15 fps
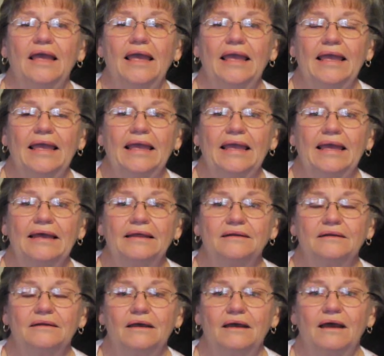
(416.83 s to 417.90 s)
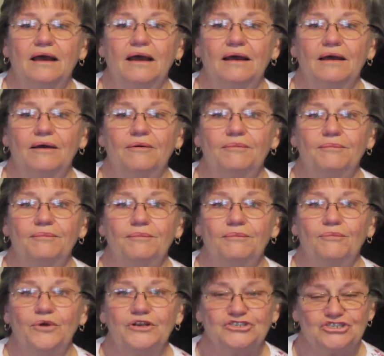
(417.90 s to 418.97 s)
and
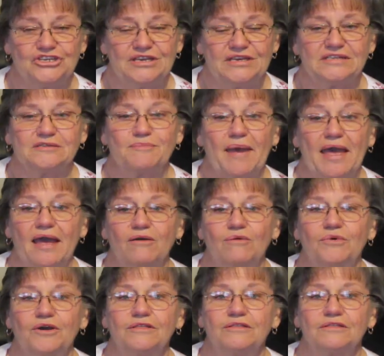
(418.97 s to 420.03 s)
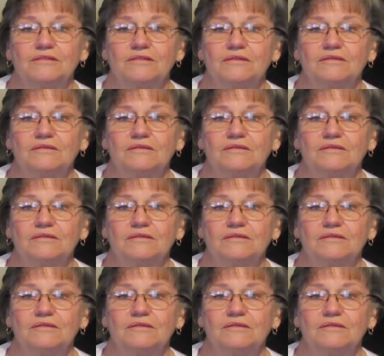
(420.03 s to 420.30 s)
when she gets back with